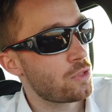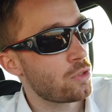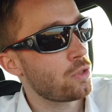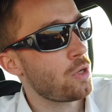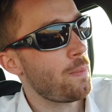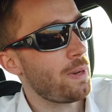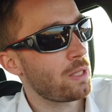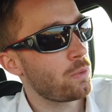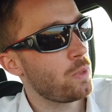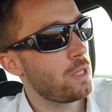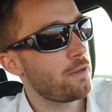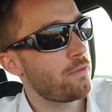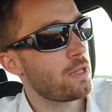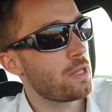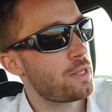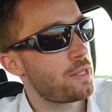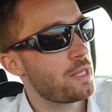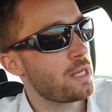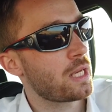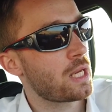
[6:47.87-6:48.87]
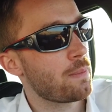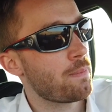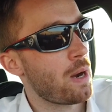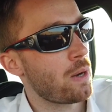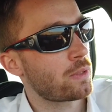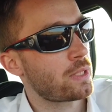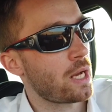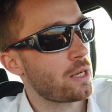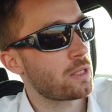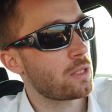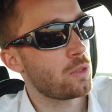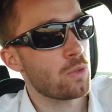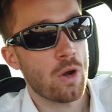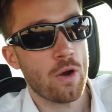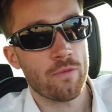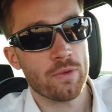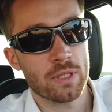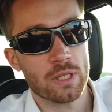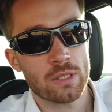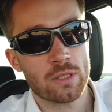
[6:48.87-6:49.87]
so nobody will even think about cutting you
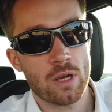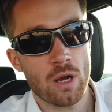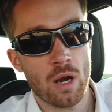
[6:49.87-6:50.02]
off in this